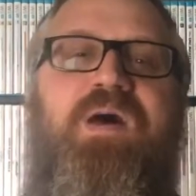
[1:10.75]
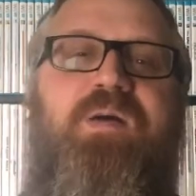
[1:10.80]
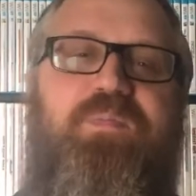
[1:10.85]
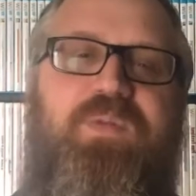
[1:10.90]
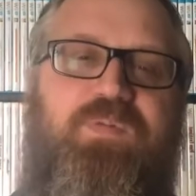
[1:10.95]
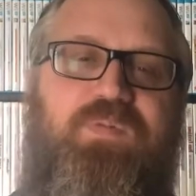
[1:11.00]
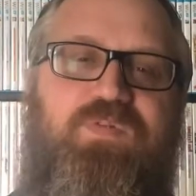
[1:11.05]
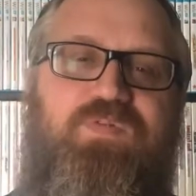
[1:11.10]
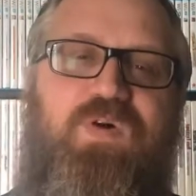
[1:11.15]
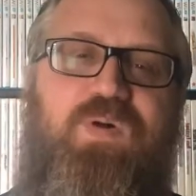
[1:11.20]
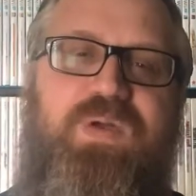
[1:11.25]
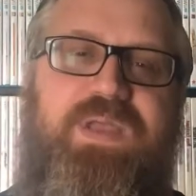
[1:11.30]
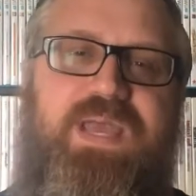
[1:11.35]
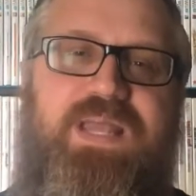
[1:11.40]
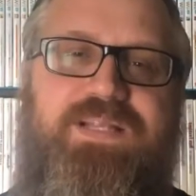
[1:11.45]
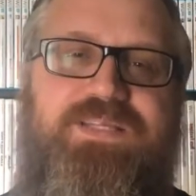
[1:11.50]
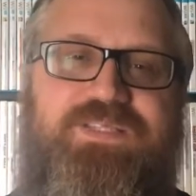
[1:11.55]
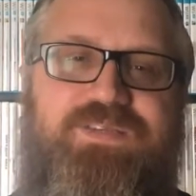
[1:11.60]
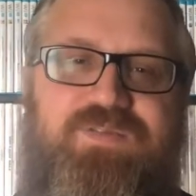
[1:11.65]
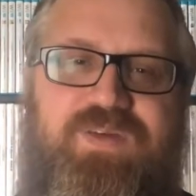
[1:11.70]
But before we get
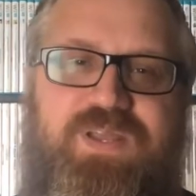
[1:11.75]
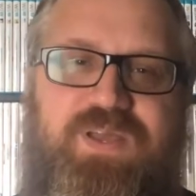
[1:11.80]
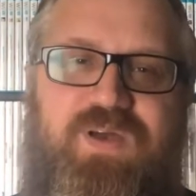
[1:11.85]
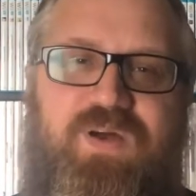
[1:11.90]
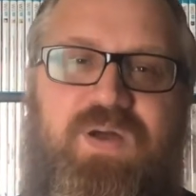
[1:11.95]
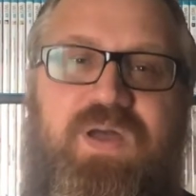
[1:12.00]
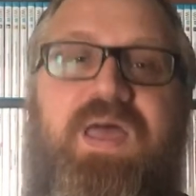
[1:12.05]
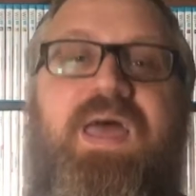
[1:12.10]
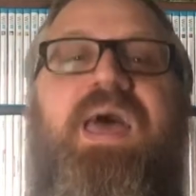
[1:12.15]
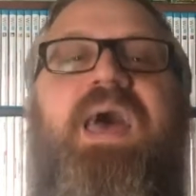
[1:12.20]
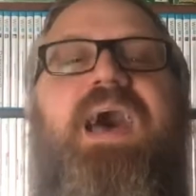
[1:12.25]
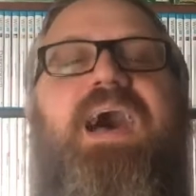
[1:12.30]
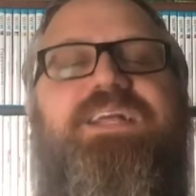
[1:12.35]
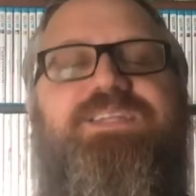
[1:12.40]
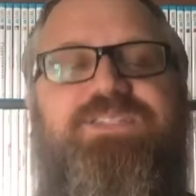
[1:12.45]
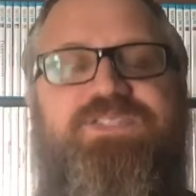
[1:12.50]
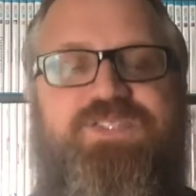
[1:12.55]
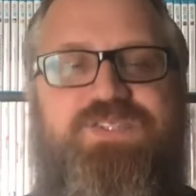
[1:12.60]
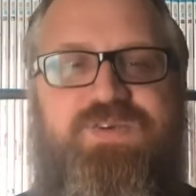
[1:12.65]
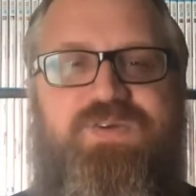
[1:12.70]
into the video, I
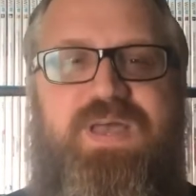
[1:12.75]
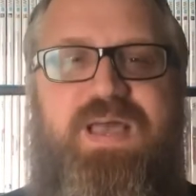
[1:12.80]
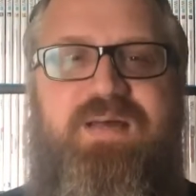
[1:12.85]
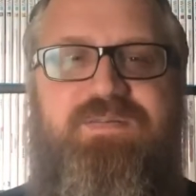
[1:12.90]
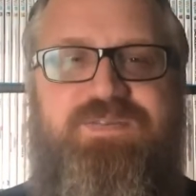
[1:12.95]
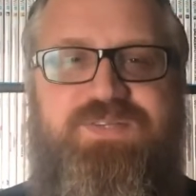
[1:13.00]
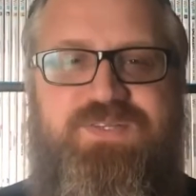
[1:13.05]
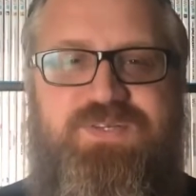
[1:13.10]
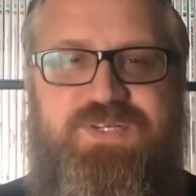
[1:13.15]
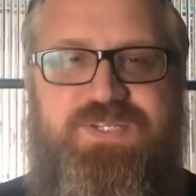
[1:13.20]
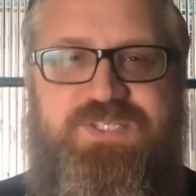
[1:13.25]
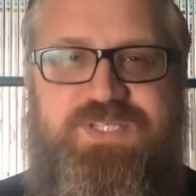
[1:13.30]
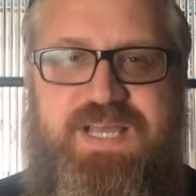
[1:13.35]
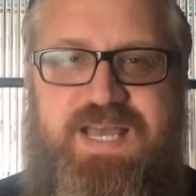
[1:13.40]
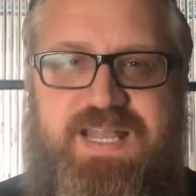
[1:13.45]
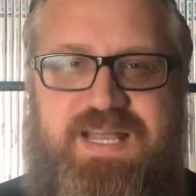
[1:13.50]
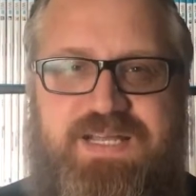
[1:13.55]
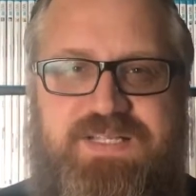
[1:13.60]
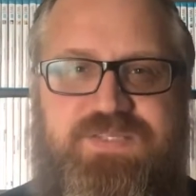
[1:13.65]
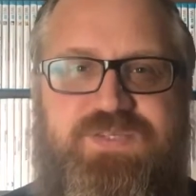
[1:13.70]
just do have to do a
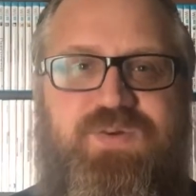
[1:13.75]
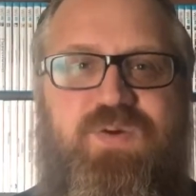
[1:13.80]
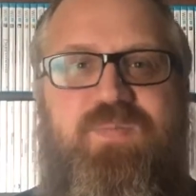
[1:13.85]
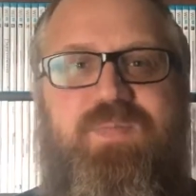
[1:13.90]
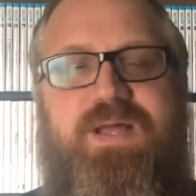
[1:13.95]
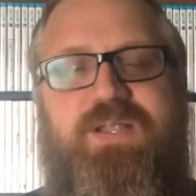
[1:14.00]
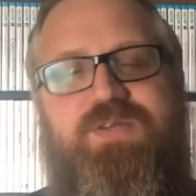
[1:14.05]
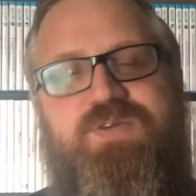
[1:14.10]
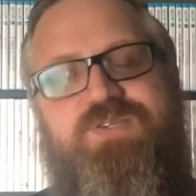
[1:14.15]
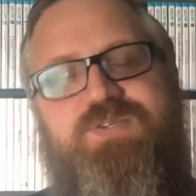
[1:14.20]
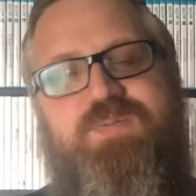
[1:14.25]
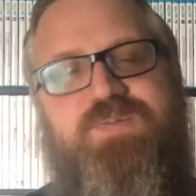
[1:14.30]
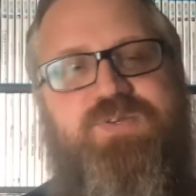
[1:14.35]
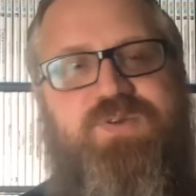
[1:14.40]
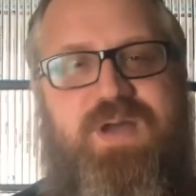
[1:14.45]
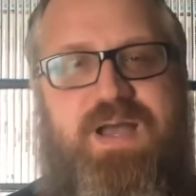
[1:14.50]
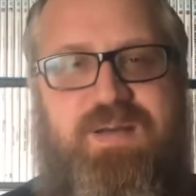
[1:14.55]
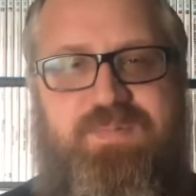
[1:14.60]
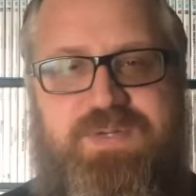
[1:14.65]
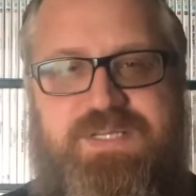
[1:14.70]
shout out to all my new
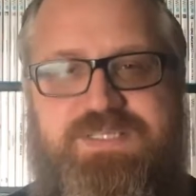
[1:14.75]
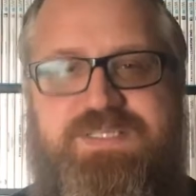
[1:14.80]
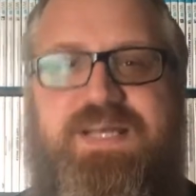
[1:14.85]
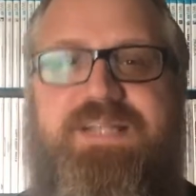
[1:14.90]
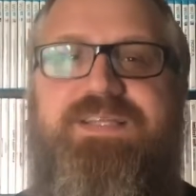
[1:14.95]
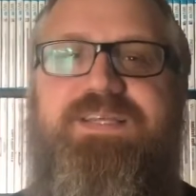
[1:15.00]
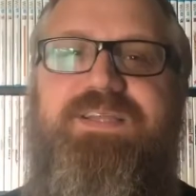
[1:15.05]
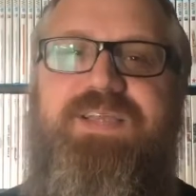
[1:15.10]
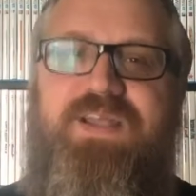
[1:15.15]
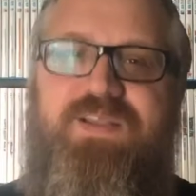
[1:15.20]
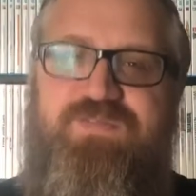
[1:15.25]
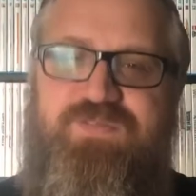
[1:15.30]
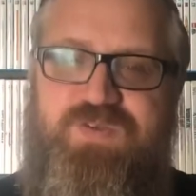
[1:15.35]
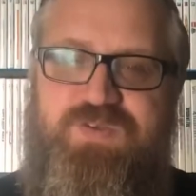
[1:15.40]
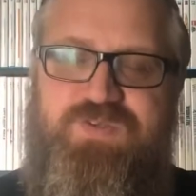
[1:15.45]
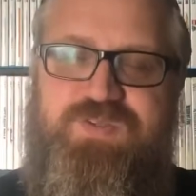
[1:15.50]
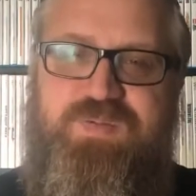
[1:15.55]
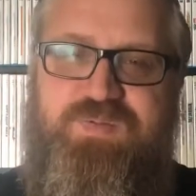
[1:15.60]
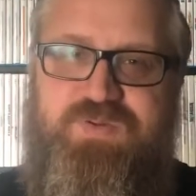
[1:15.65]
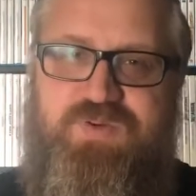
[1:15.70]
subscribers. I did get a few
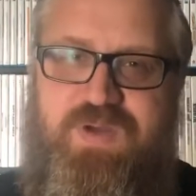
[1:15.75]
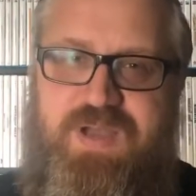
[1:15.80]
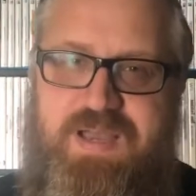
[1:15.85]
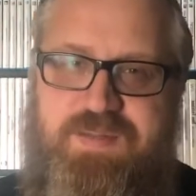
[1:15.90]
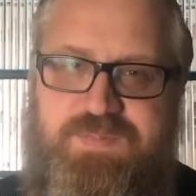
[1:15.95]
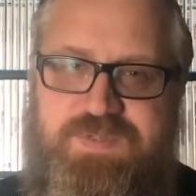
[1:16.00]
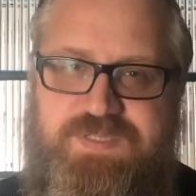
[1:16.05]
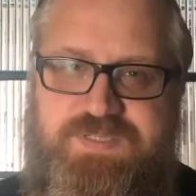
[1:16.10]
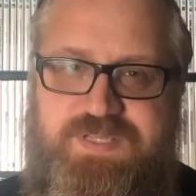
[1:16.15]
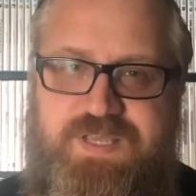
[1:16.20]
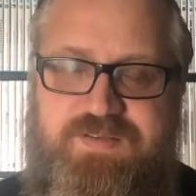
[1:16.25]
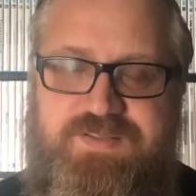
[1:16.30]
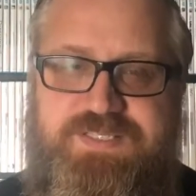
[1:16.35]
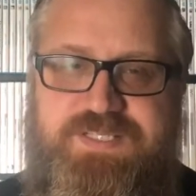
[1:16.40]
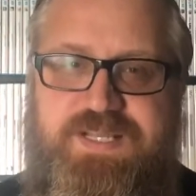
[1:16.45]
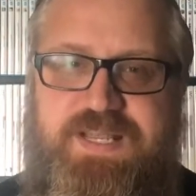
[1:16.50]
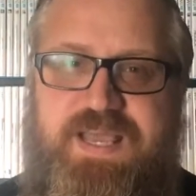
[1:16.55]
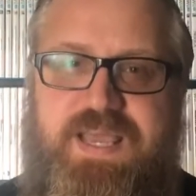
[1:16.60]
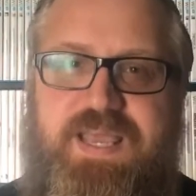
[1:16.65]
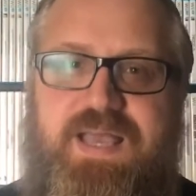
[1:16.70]
subscribers
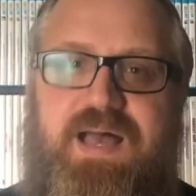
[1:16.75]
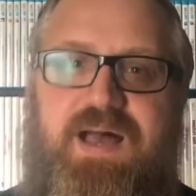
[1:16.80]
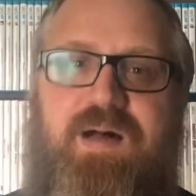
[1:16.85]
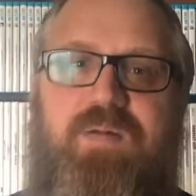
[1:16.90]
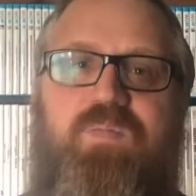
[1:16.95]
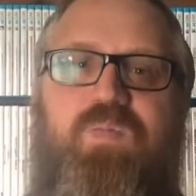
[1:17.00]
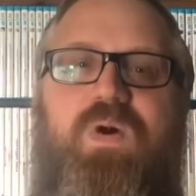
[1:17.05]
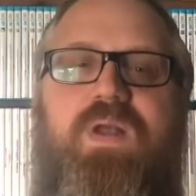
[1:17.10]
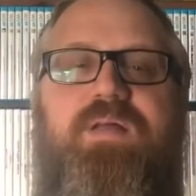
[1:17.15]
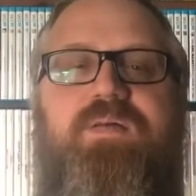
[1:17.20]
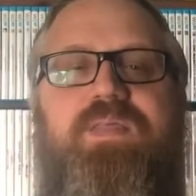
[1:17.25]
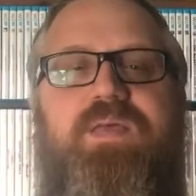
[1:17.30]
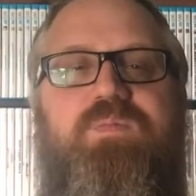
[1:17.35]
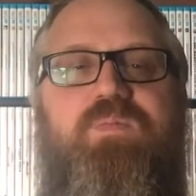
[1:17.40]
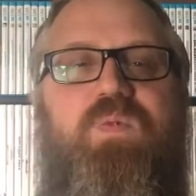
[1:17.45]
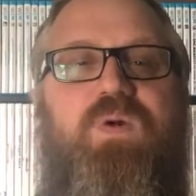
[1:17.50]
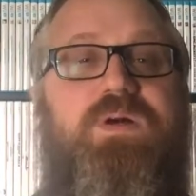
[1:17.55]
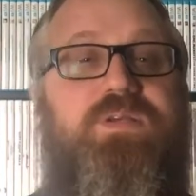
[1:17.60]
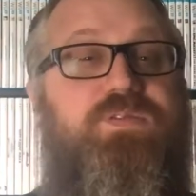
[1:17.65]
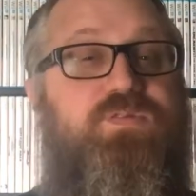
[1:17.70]
yesterday. One of
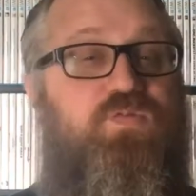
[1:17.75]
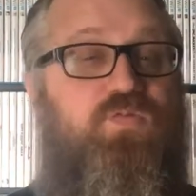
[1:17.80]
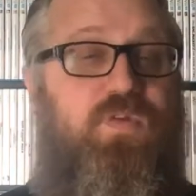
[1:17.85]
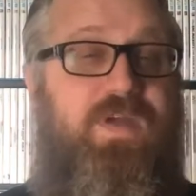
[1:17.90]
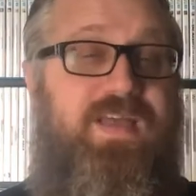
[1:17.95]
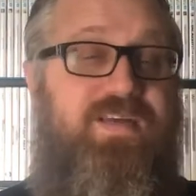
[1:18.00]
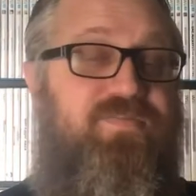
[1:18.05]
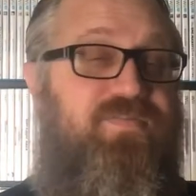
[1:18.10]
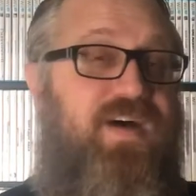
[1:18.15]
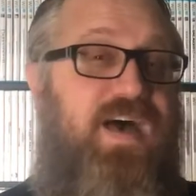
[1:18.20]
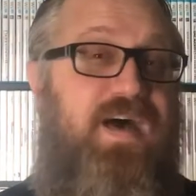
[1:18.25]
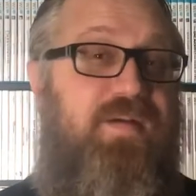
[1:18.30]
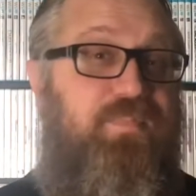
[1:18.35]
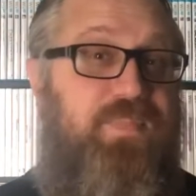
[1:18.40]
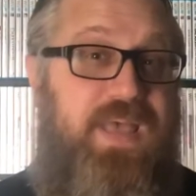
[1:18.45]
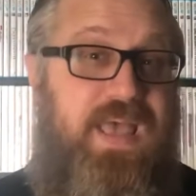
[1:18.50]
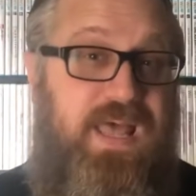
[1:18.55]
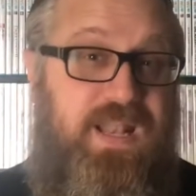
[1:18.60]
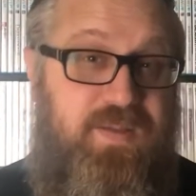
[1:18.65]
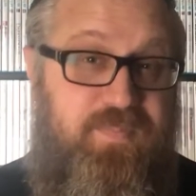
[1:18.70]
them was Rev Up
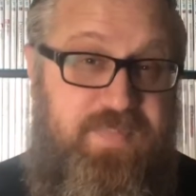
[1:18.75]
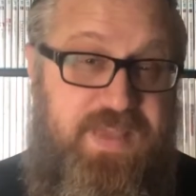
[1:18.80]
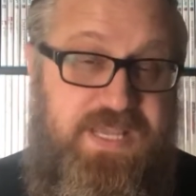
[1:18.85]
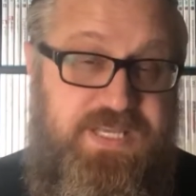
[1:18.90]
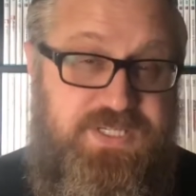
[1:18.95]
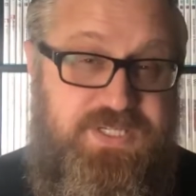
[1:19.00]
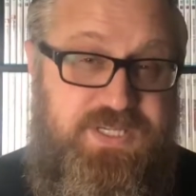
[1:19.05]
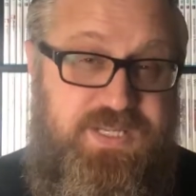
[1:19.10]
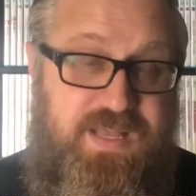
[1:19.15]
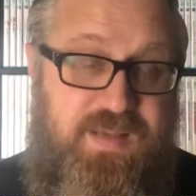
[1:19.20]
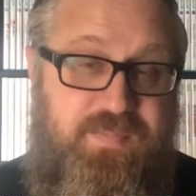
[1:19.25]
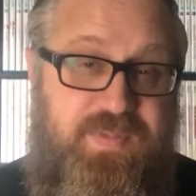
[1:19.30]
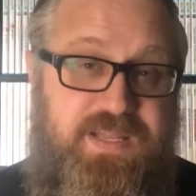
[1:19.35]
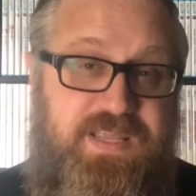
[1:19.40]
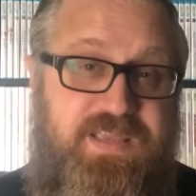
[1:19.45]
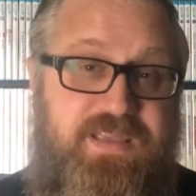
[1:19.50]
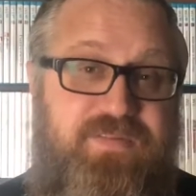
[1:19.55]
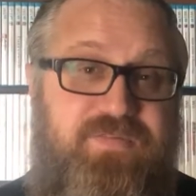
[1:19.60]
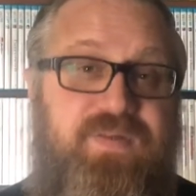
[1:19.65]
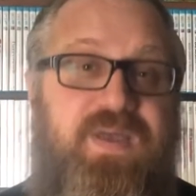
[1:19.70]
Animation, I
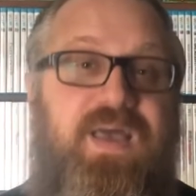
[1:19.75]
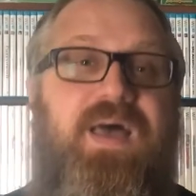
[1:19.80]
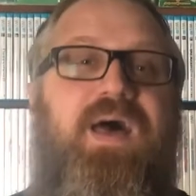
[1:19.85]
believe.